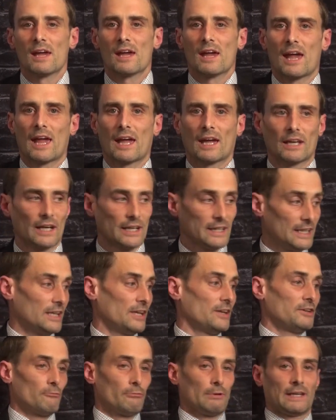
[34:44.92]
and I
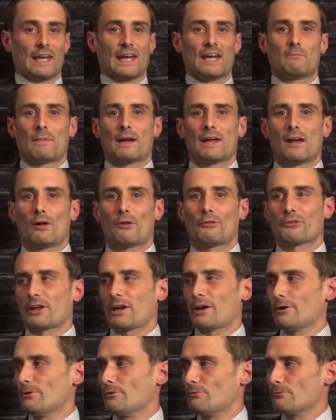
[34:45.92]
needed to regain my health
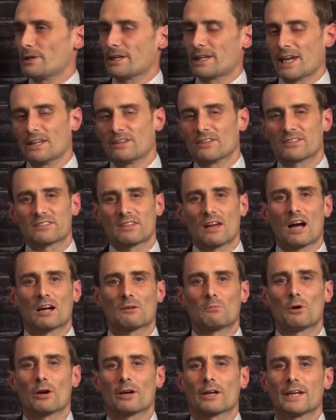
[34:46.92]
care and regain the
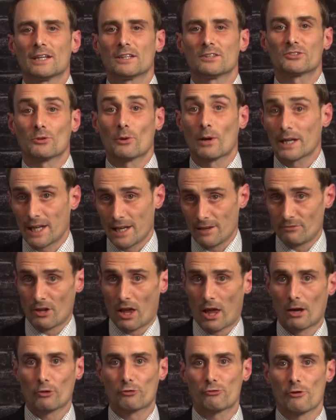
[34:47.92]
stock market. So I gave
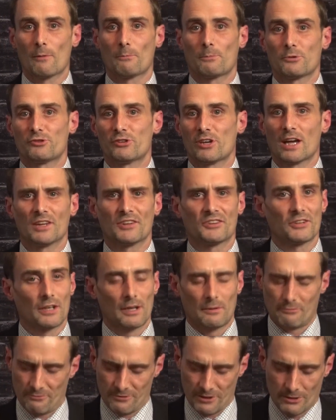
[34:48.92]
Donald Trump a chance, and
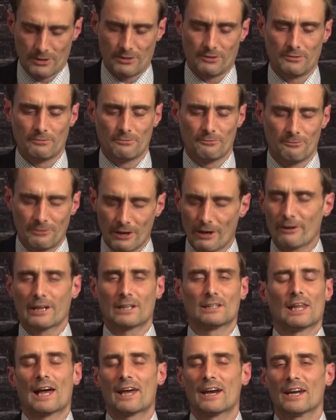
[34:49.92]
I'm very, very
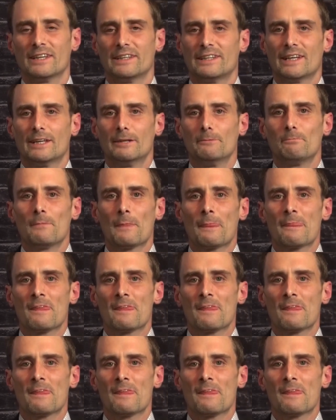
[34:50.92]
glad I did.